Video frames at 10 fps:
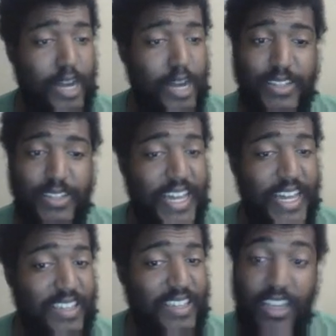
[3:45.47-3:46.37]
I'm just
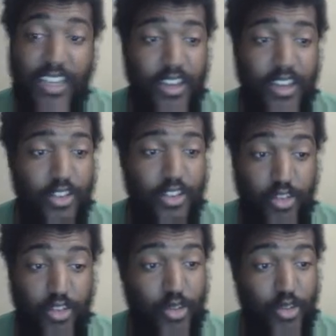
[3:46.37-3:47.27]
asking,
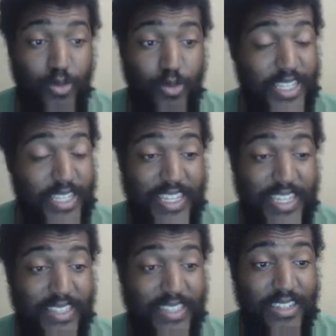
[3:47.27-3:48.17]
do you
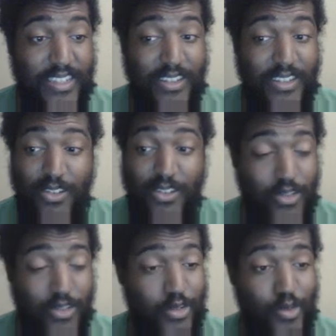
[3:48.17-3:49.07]
exist?
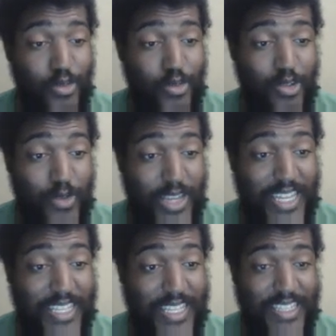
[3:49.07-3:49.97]
Do you
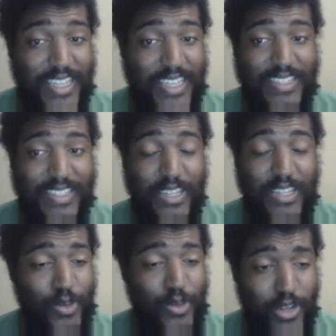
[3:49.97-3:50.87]

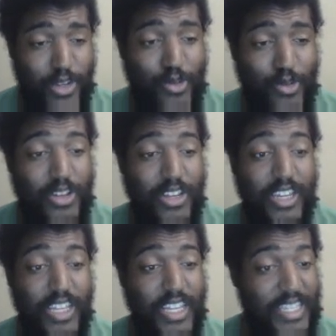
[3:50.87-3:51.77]
exist? If you do,
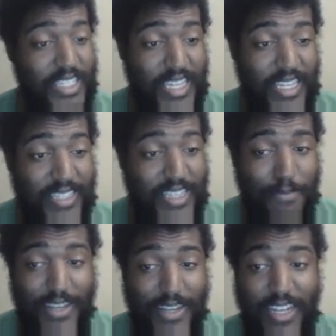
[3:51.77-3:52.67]
you need to say
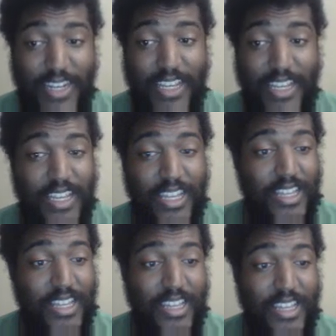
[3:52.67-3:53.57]
something.
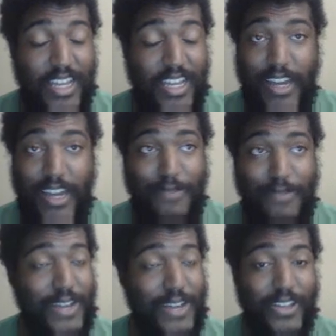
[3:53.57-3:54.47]

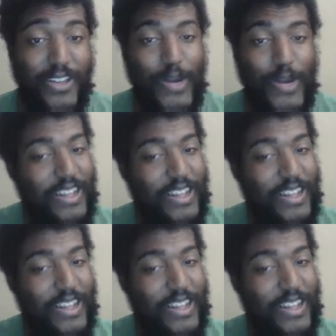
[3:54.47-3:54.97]
I'm not going to go